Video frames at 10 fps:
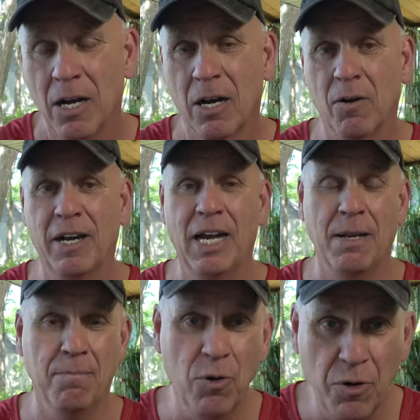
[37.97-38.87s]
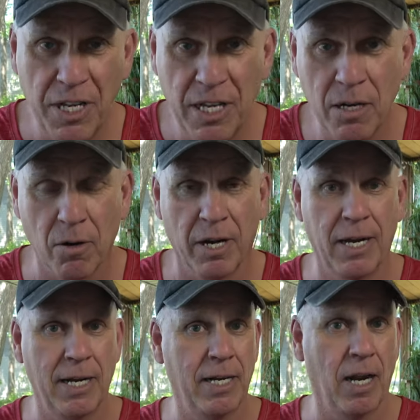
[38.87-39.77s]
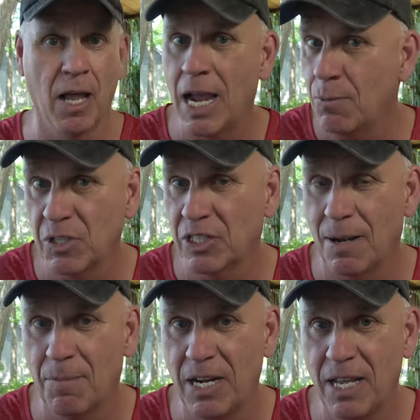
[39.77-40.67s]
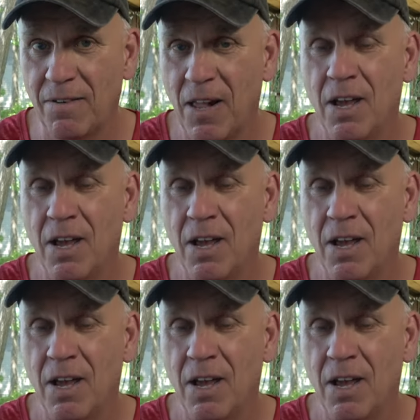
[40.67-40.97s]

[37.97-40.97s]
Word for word: or I got moody, or I got out of line with somebody,